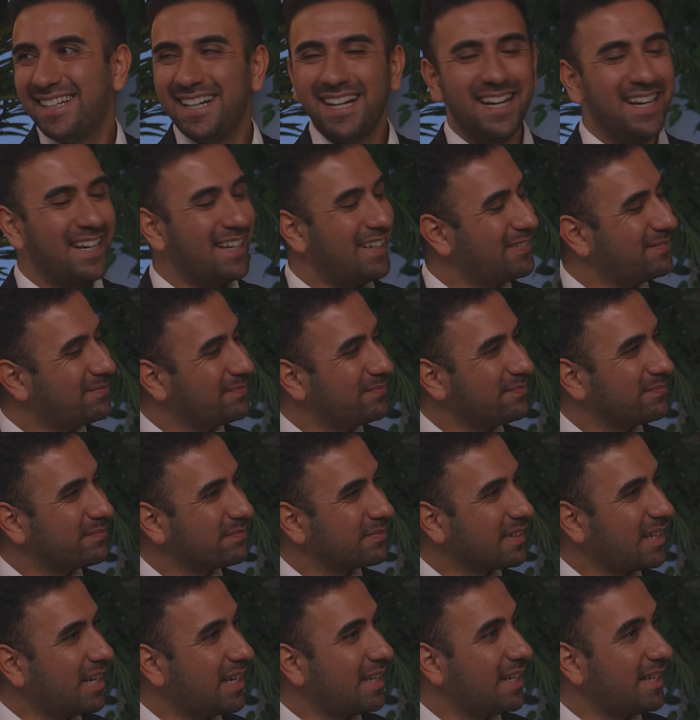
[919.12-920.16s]

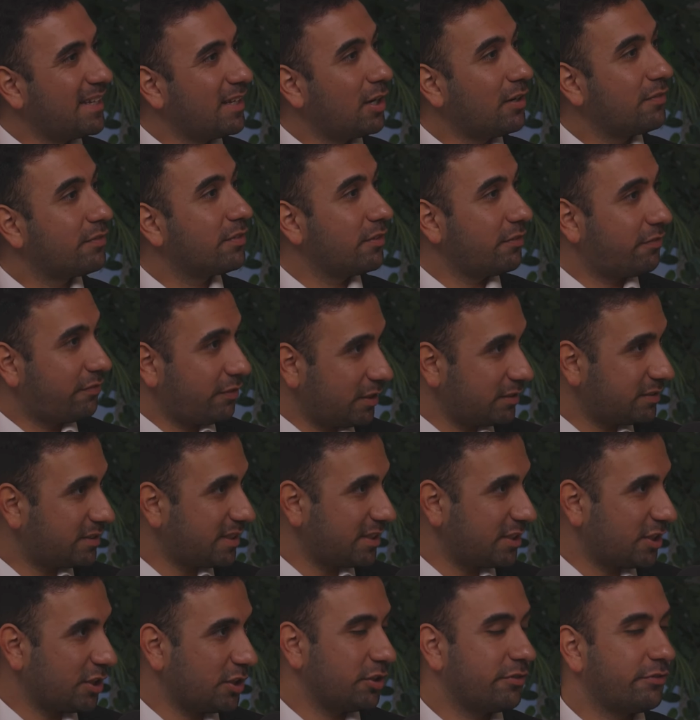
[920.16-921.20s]
Um, and then after the first
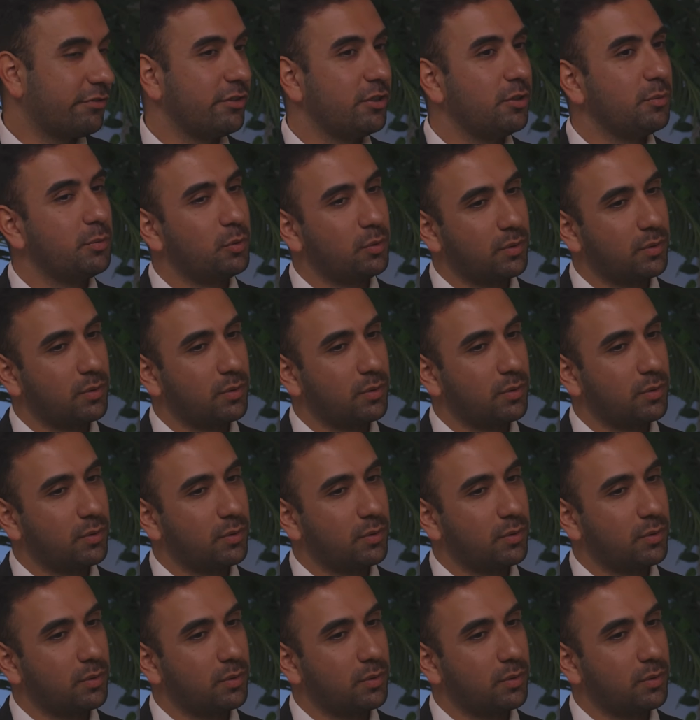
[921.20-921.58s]
stage interview,